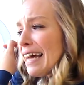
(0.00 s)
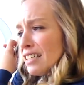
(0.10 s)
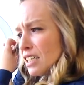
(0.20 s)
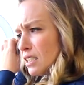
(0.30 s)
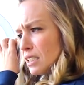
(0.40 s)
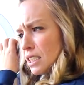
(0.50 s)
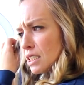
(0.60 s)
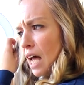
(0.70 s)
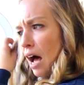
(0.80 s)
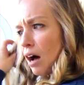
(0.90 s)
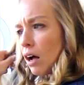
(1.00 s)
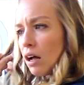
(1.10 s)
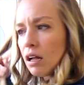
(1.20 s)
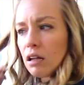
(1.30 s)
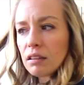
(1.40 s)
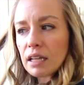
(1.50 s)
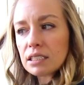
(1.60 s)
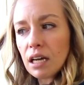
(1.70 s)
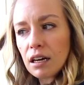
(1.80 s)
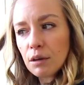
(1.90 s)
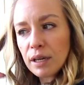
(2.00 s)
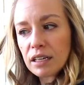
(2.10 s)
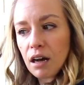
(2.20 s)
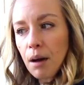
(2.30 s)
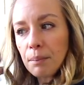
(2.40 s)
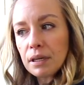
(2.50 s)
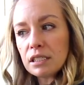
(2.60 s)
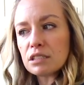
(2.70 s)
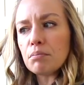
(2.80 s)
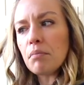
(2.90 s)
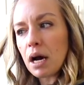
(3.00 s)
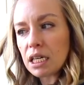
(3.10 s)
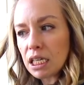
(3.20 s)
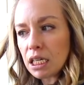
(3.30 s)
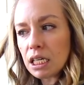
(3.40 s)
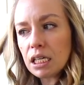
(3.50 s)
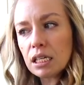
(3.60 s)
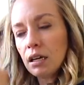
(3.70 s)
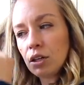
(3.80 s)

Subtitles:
That doesn't sell. That's not going to make companies money.